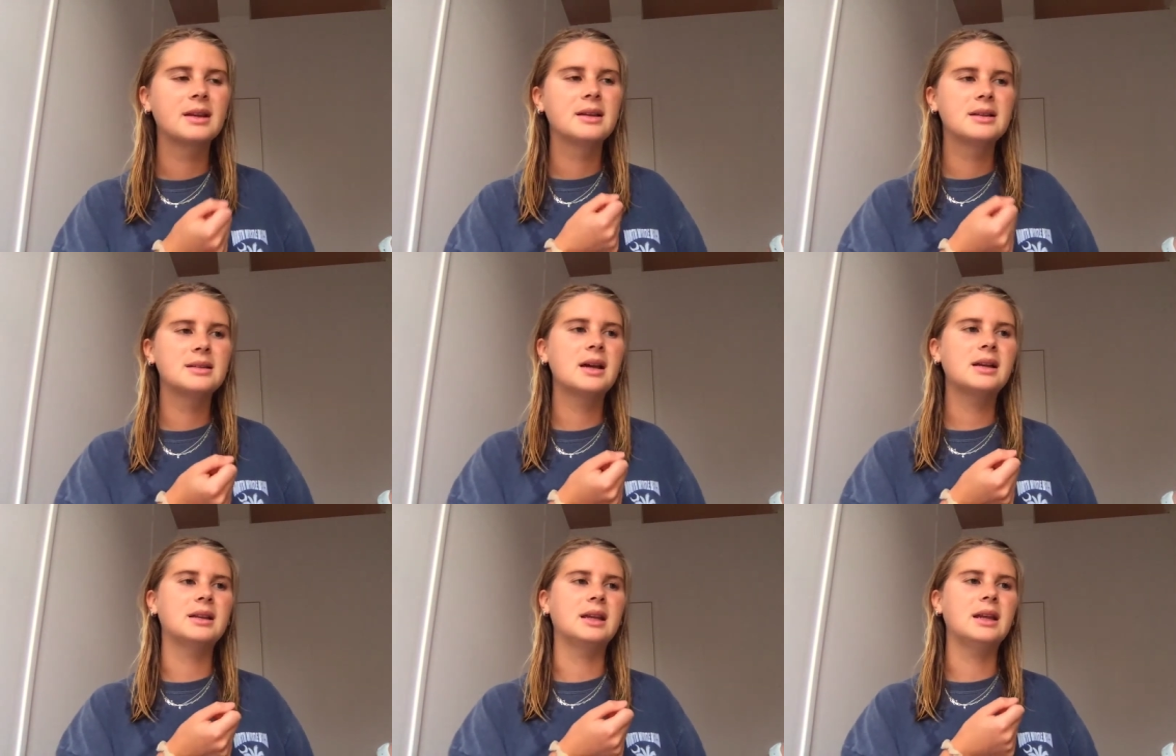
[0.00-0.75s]

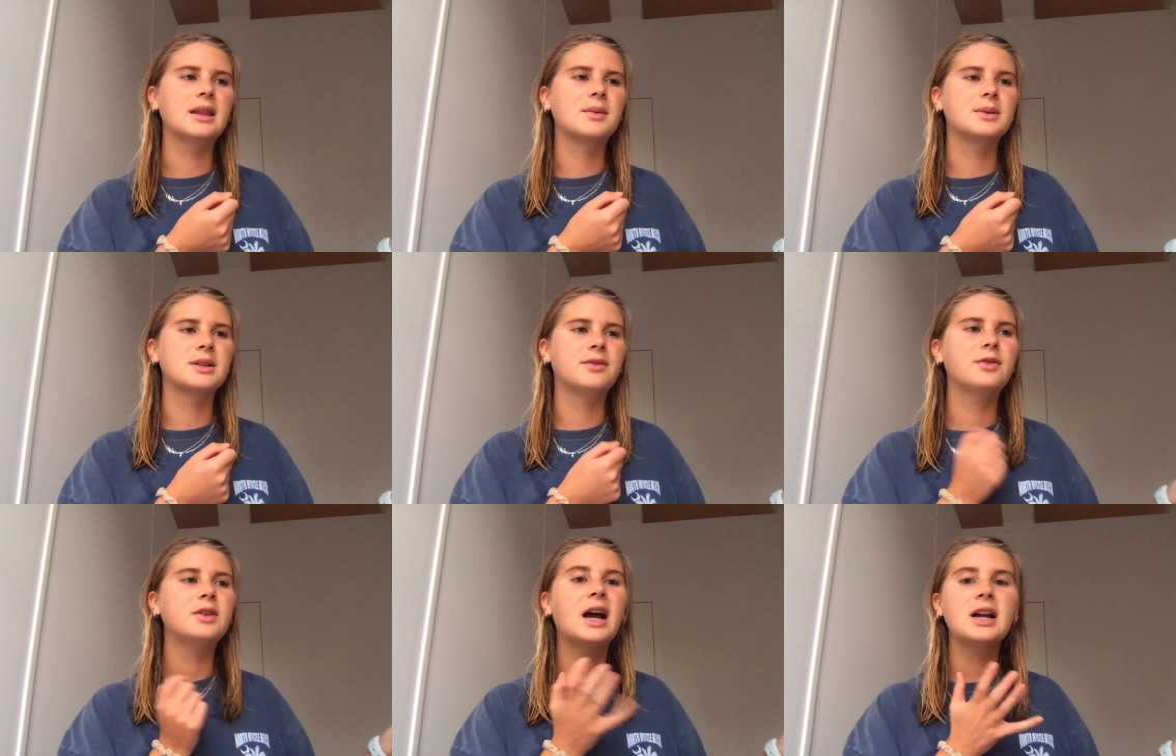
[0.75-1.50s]
Suddenly there was a
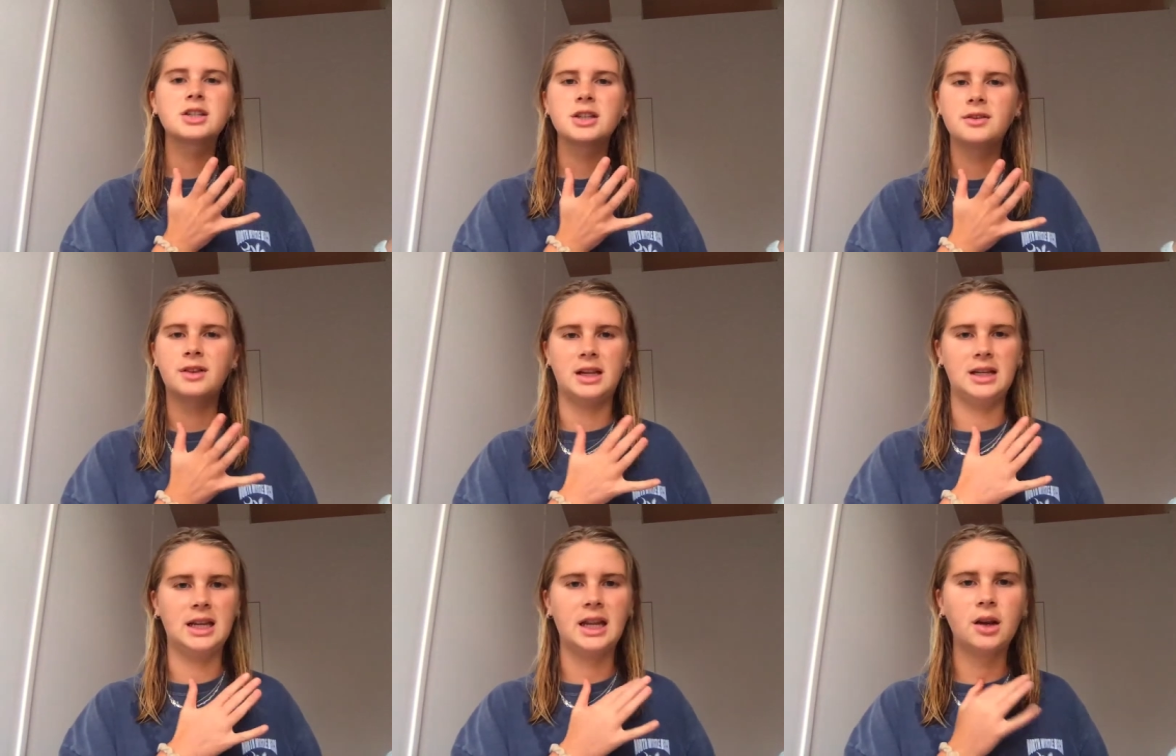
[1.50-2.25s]
flash of
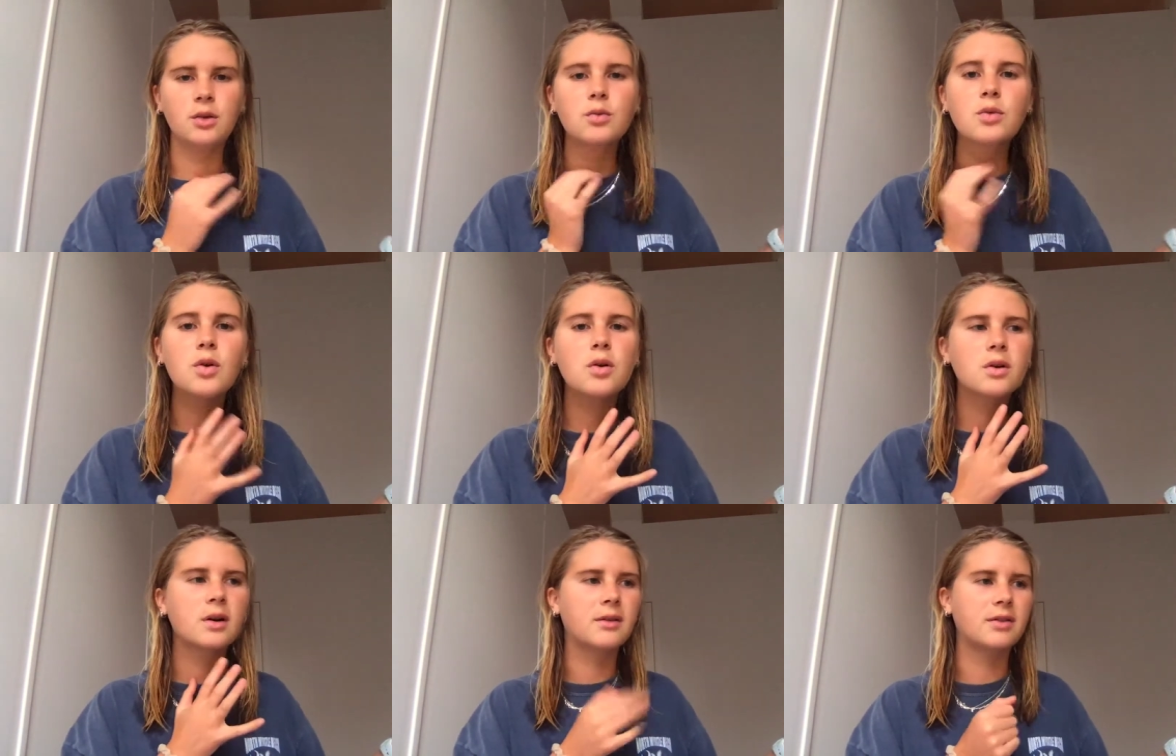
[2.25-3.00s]
lightning and a
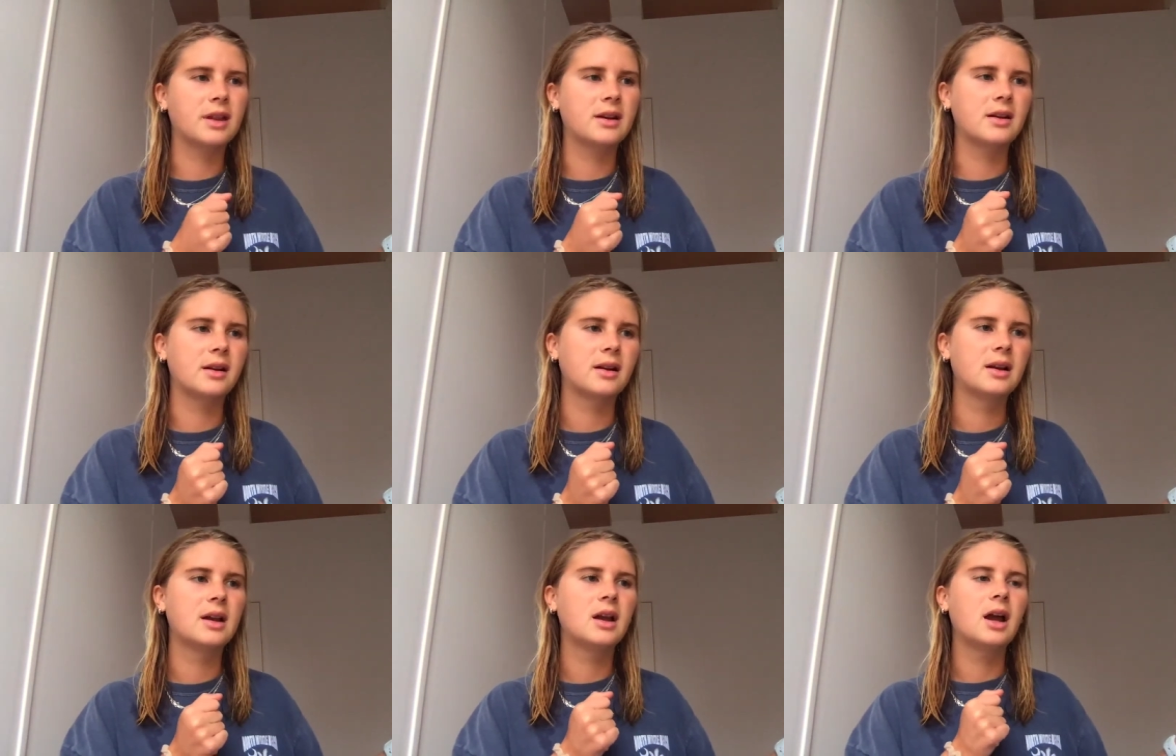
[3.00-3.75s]
roar of thunder.
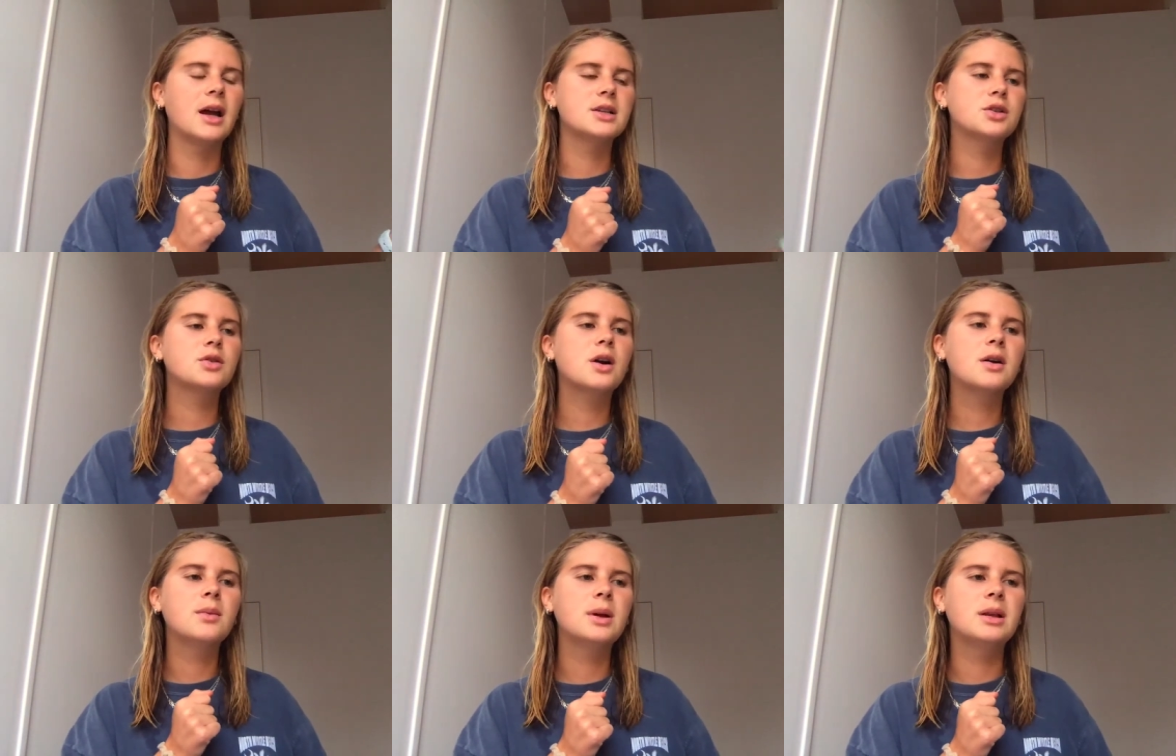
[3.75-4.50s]
A
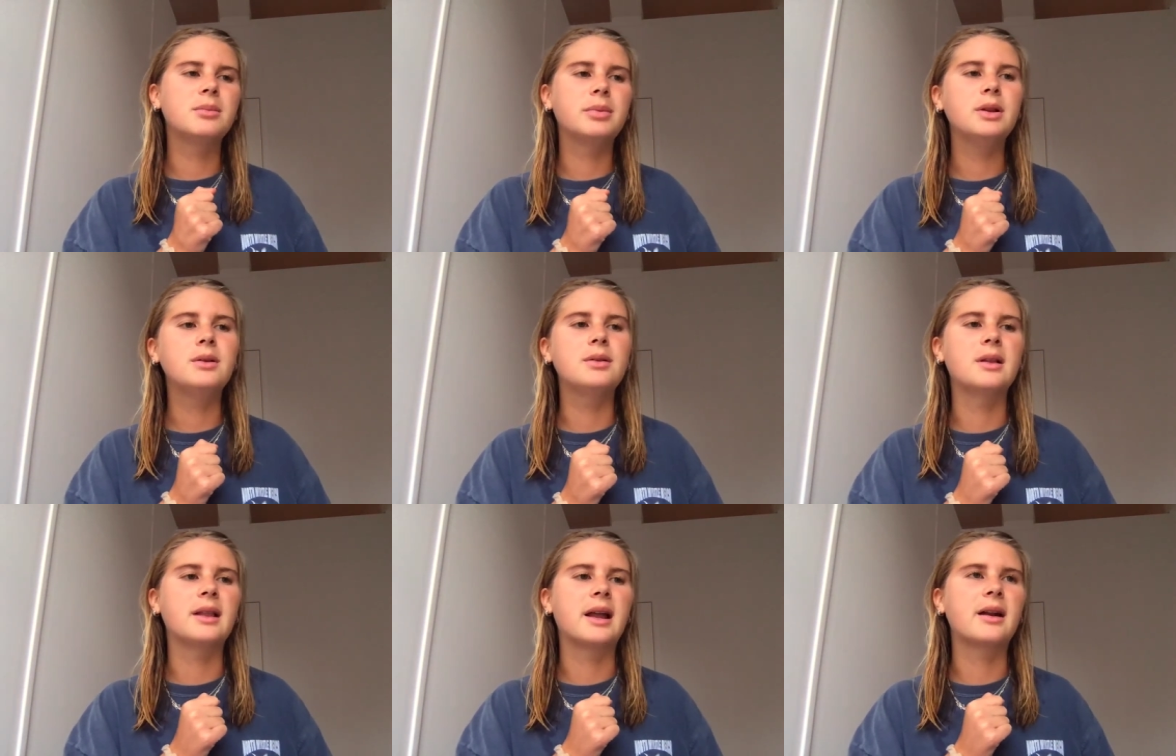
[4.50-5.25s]
strong wind blew
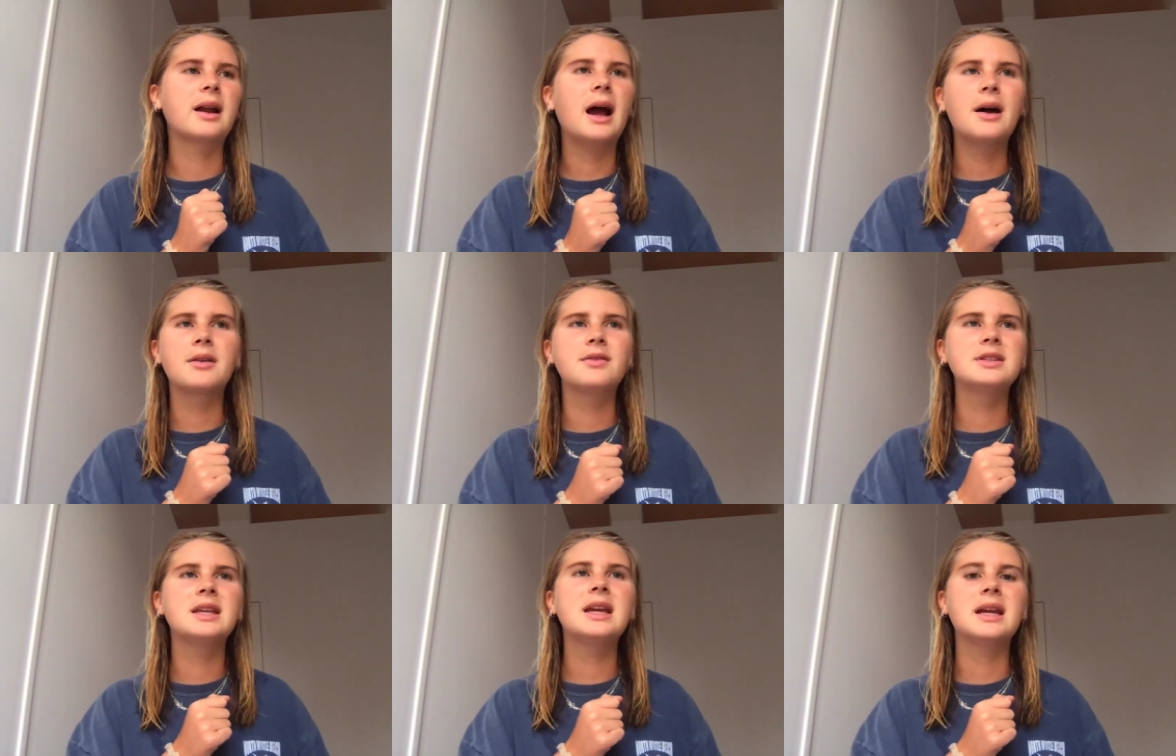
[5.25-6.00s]
the letter out of
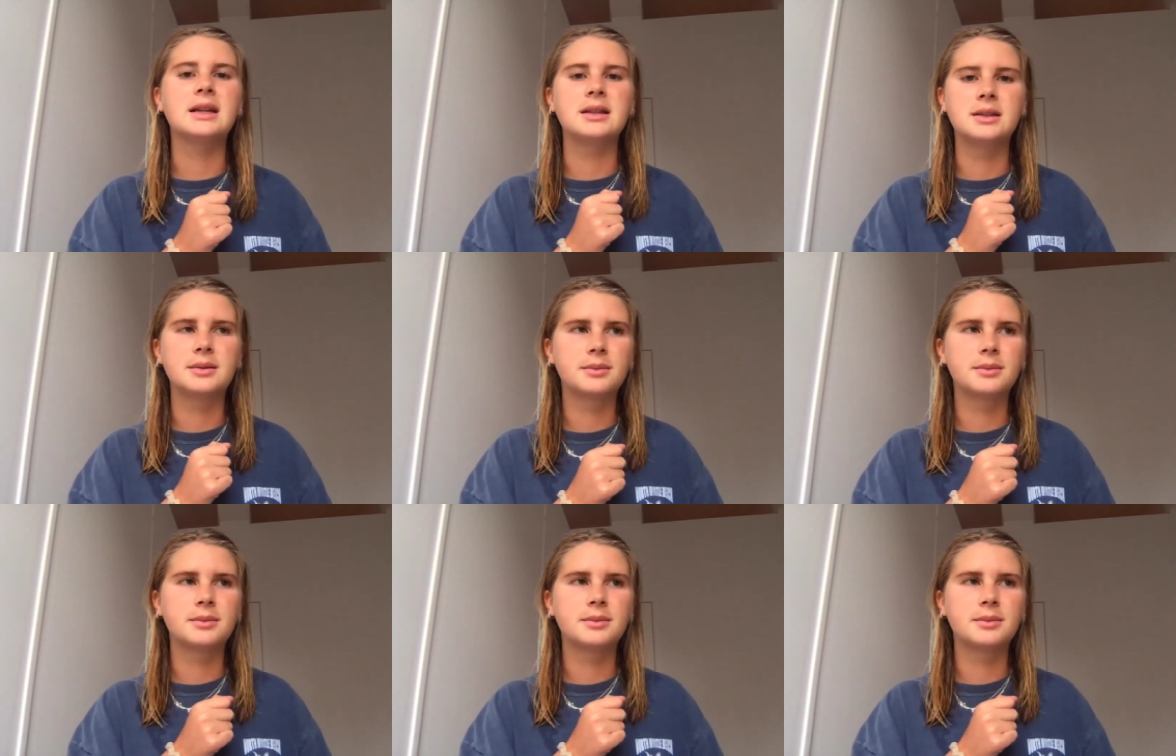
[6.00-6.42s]
his hand.